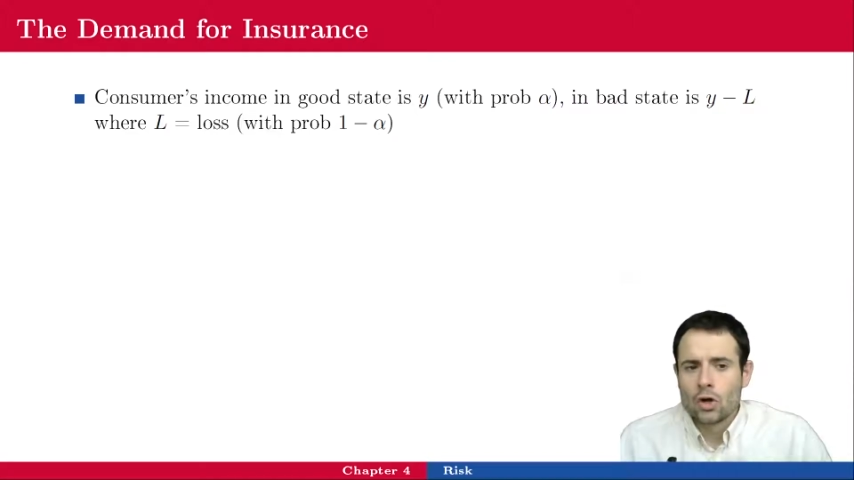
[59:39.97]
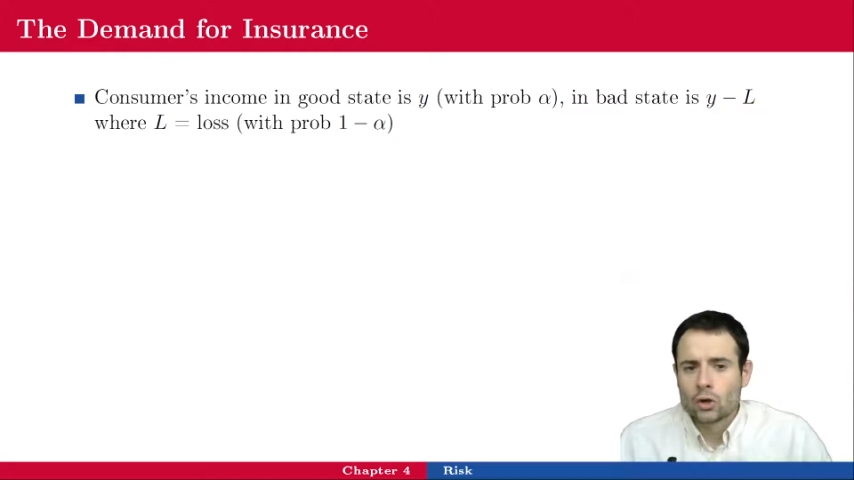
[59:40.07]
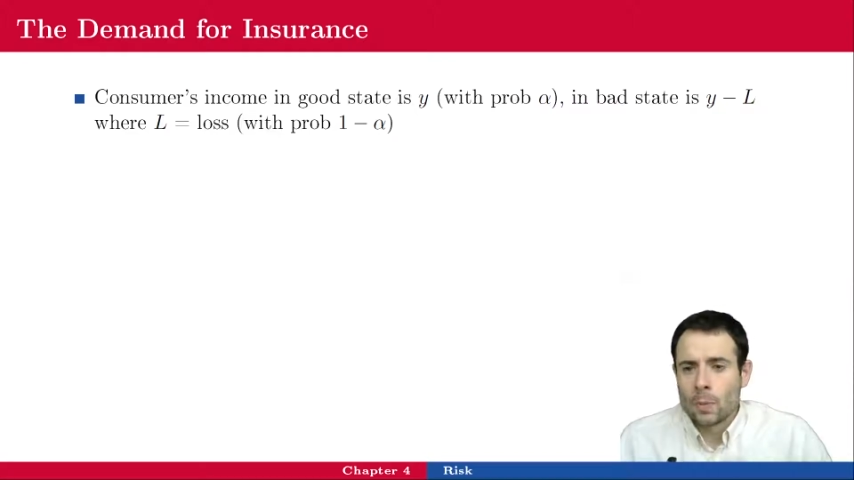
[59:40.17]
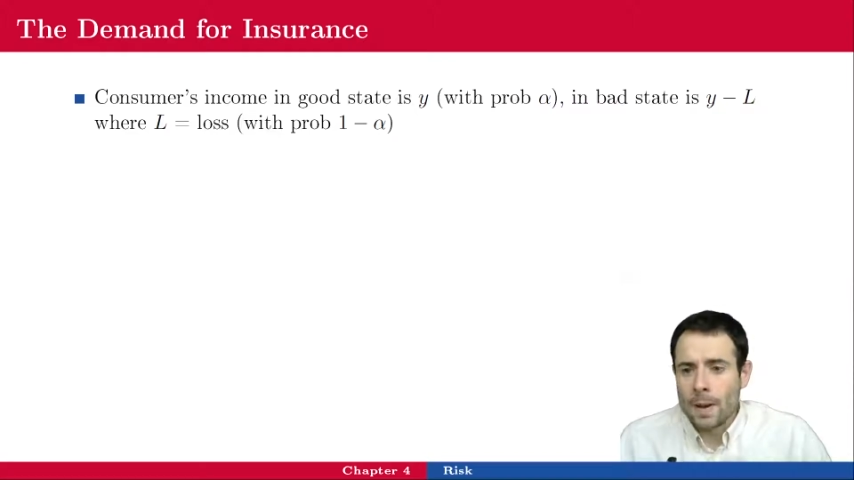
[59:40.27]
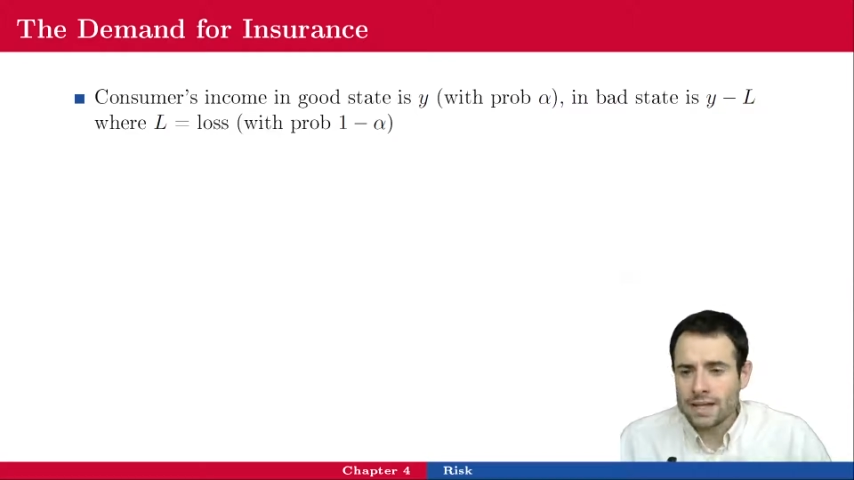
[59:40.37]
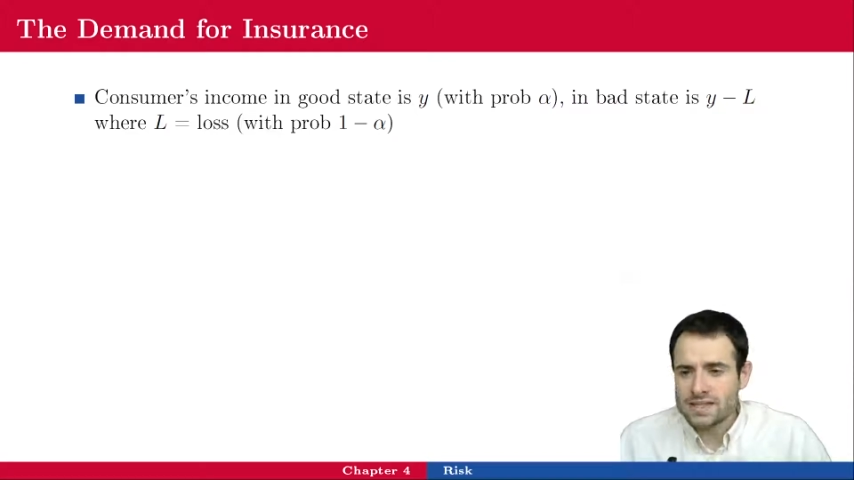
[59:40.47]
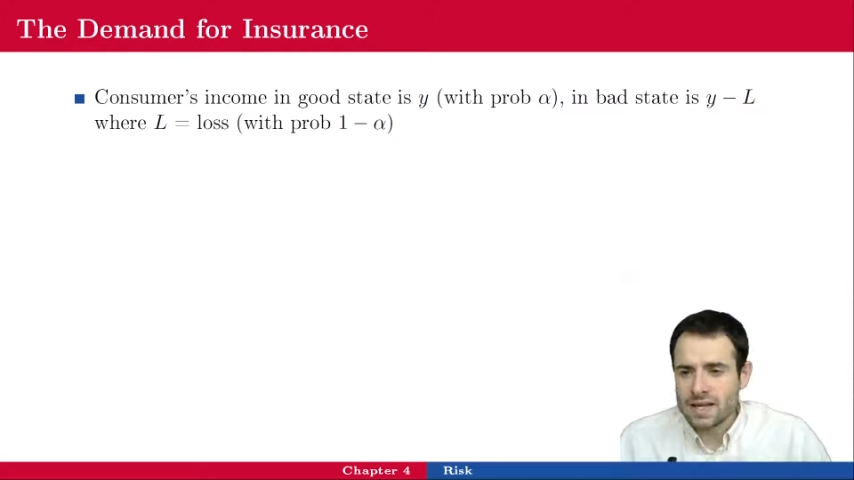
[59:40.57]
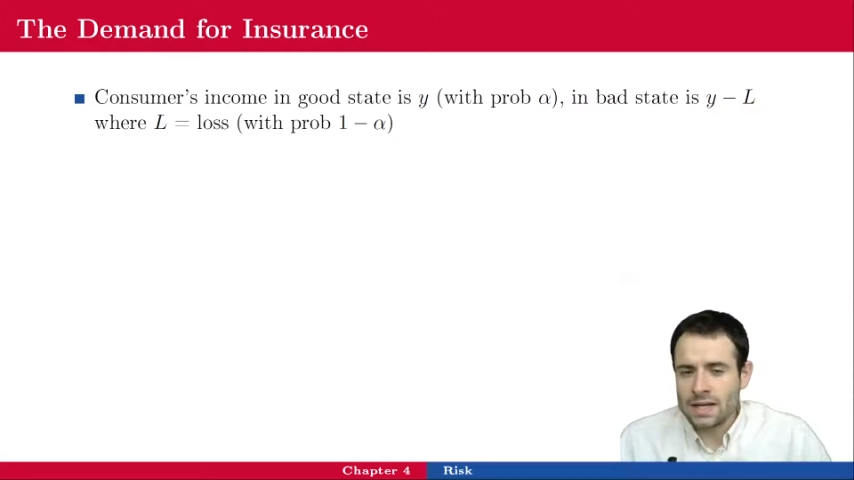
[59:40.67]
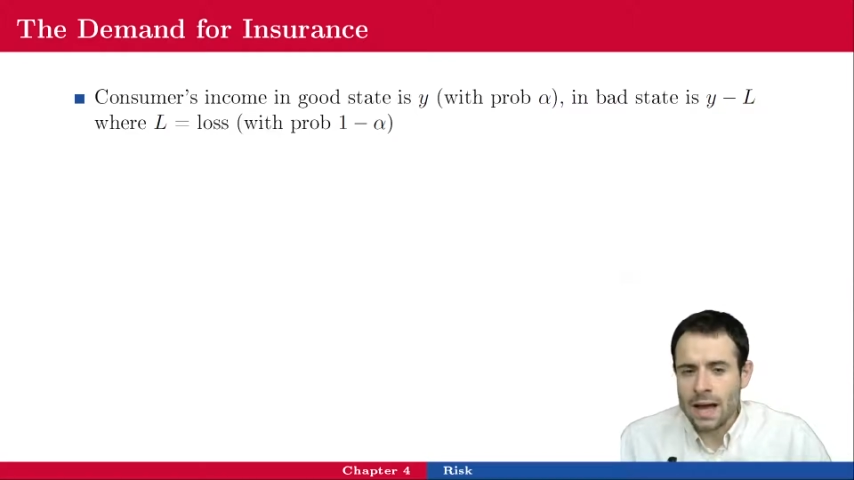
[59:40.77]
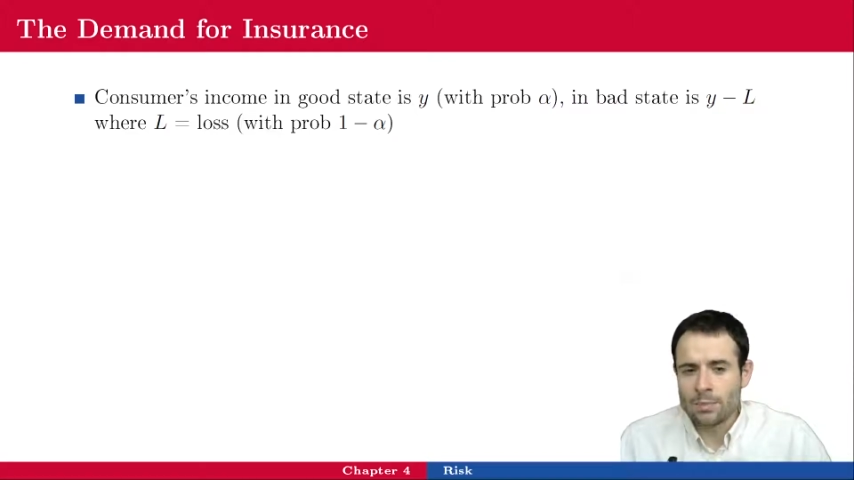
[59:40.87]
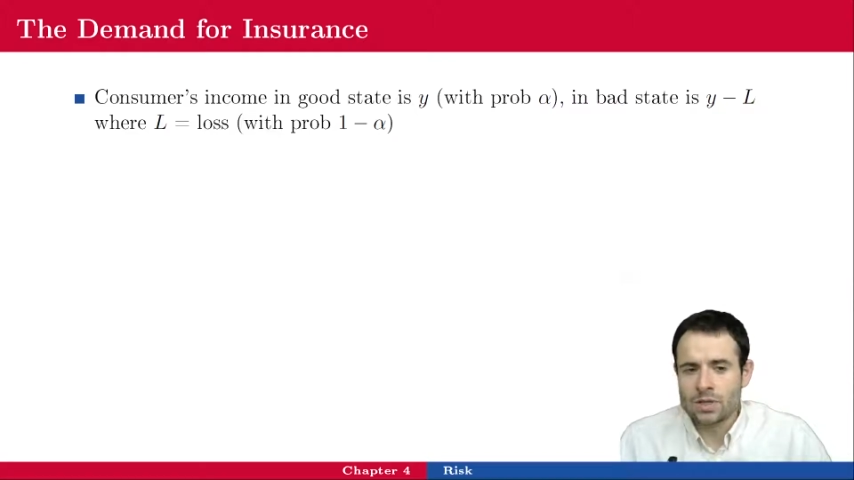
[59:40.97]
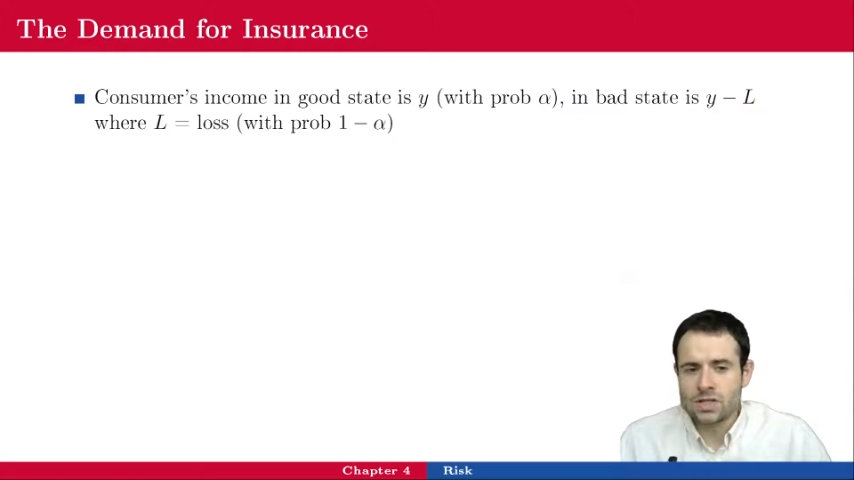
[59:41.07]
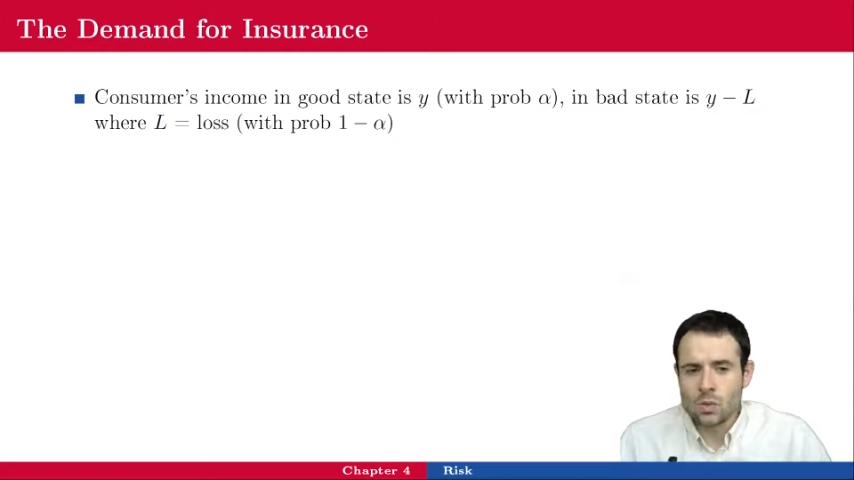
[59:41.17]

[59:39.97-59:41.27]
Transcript: The bad state happens